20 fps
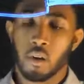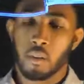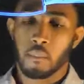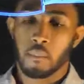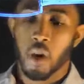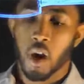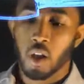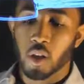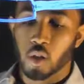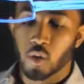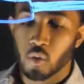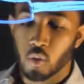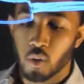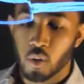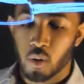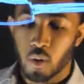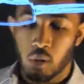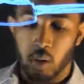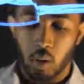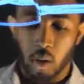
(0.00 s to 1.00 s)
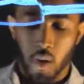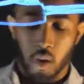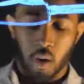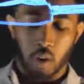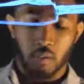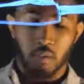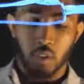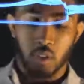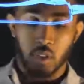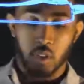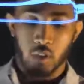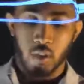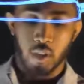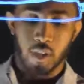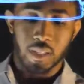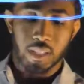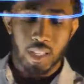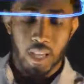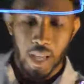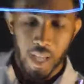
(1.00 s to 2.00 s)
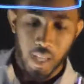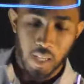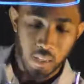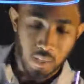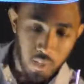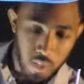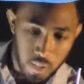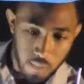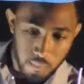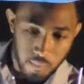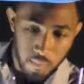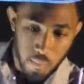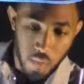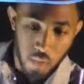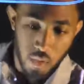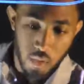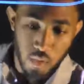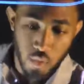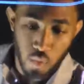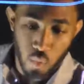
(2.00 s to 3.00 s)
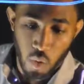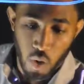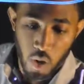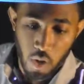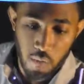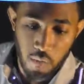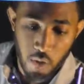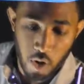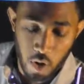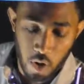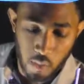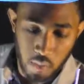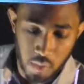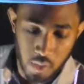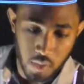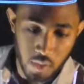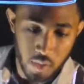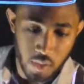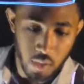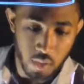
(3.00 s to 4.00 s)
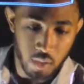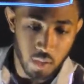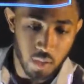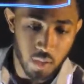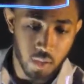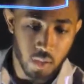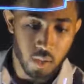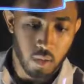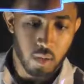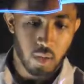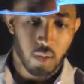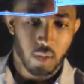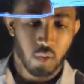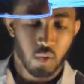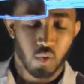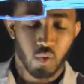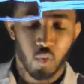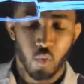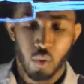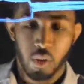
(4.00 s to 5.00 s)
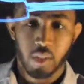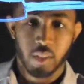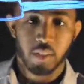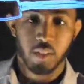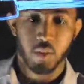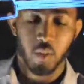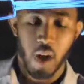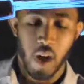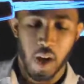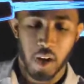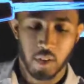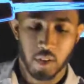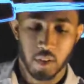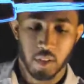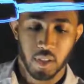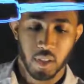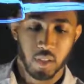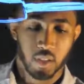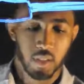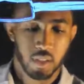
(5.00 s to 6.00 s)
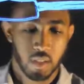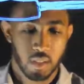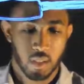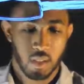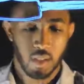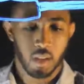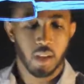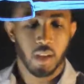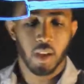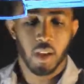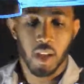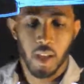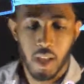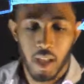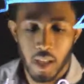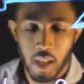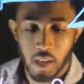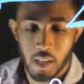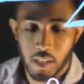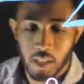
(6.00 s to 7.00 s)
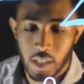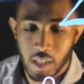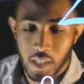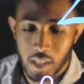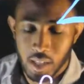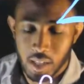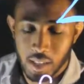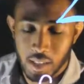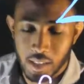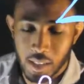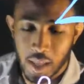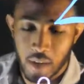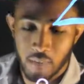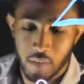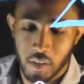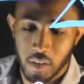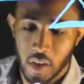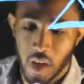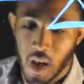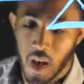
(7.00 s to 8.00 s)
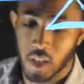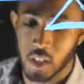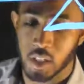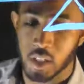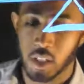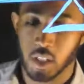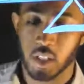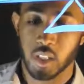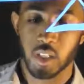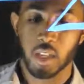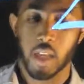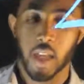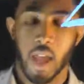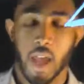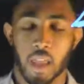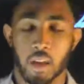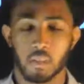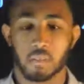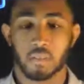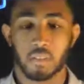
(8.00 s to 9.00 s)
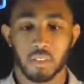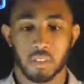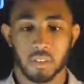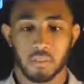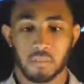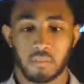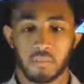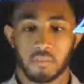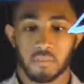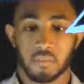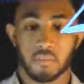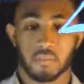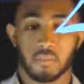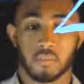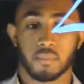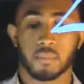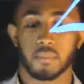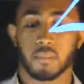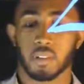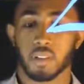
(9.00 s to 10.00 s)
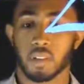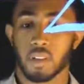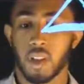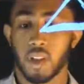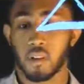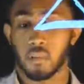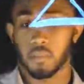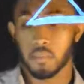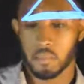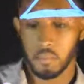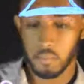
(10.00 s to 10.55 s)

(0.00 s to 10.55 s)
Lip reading: molecule of sugar contains 12 carbons, 22 hydrogens, and 11 oxygen atoms. Now,